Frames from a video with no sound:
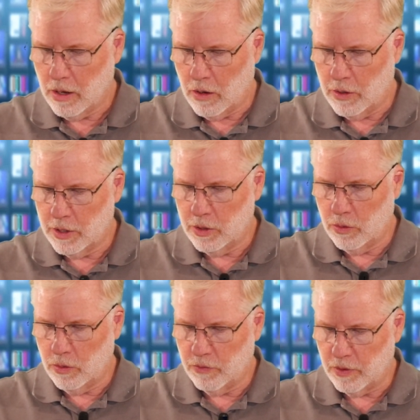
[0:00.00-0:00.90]
All you
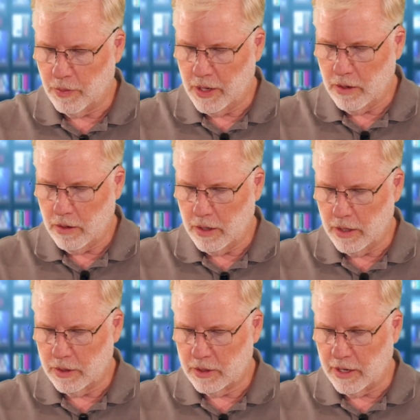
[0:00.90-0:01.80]
do from here
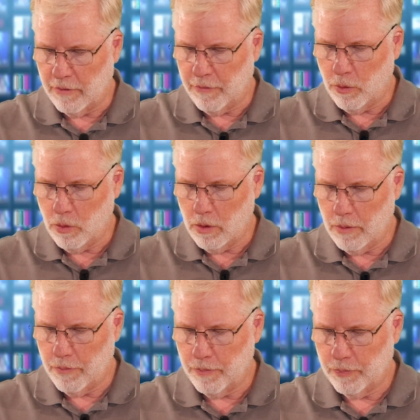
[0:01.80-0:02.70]
is step
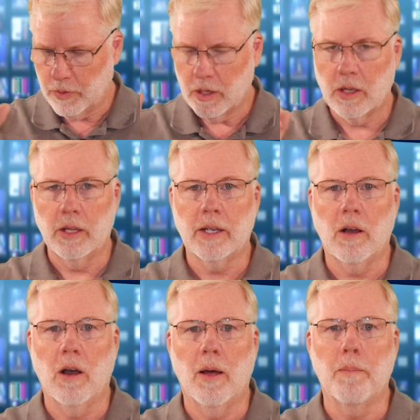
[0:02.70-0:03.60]
4, click
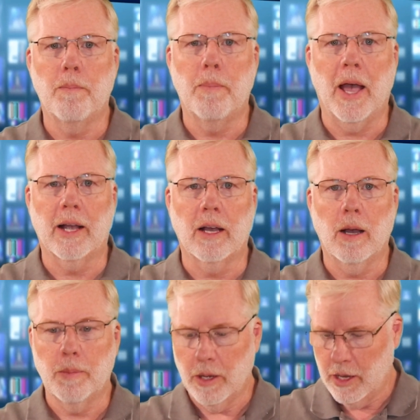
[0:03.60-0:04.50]
on
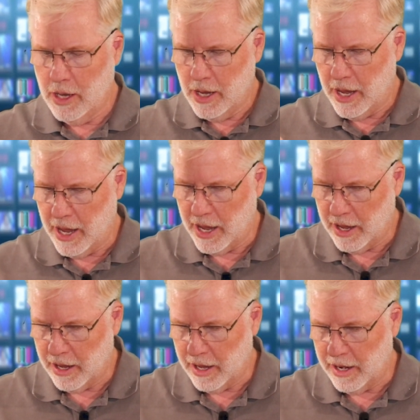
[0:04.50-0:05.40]
backup.
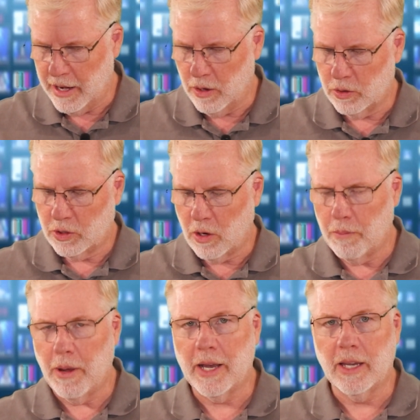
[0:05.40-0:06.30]
And then it'll
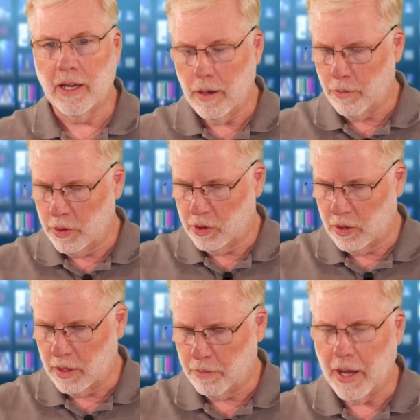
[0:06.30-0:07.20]
start backing up once you
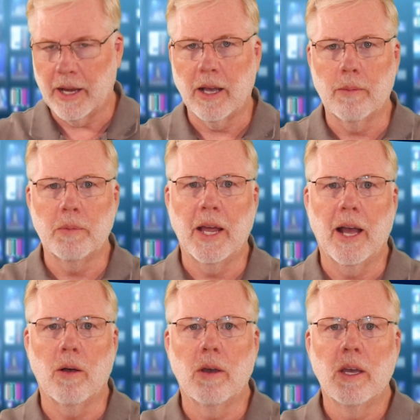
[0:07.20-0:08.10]
hit backup
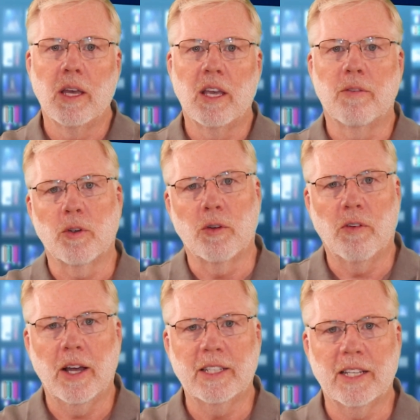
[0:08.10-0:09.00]
now. If your
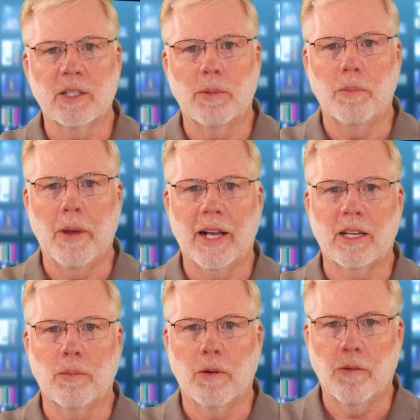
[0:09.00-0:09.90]
device hasn't been
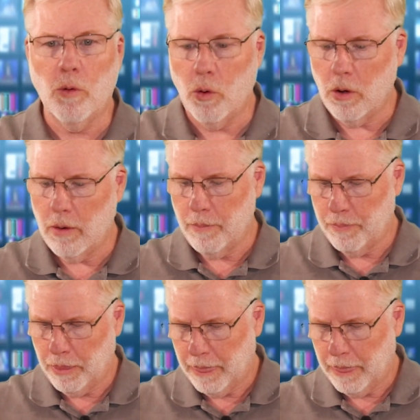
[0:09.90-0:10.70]
backed up before,